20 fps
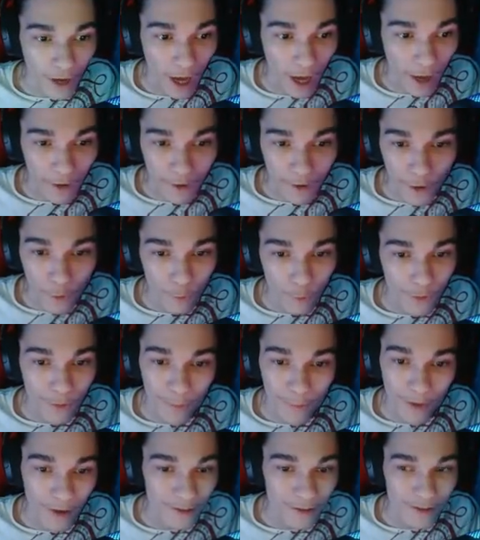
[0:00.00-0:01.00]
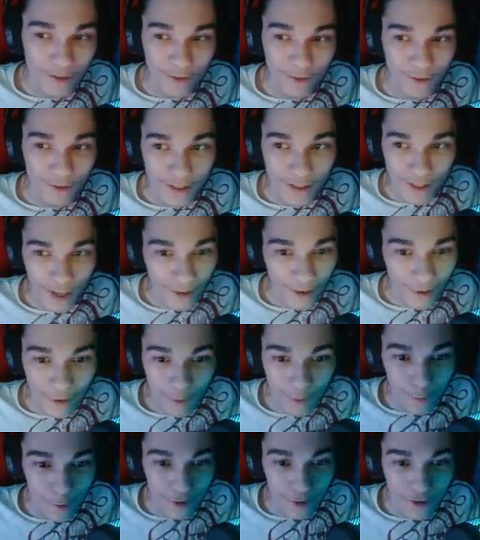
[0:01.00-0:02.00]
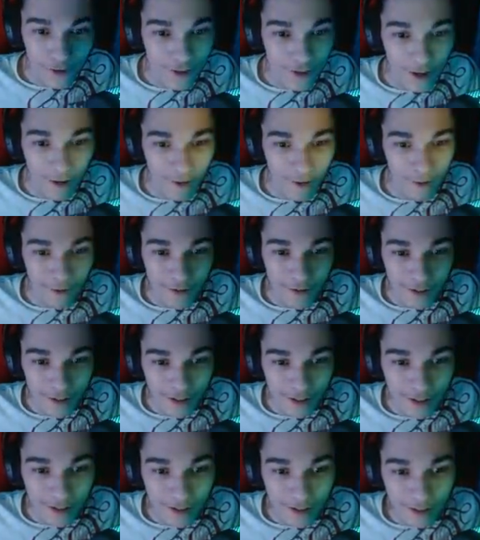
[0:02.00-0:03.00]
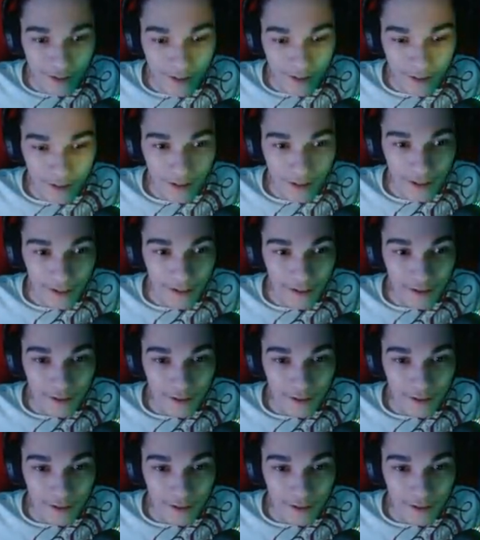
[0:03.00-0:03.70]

I don't know where the monster is. I don't know where the stalker is. Like...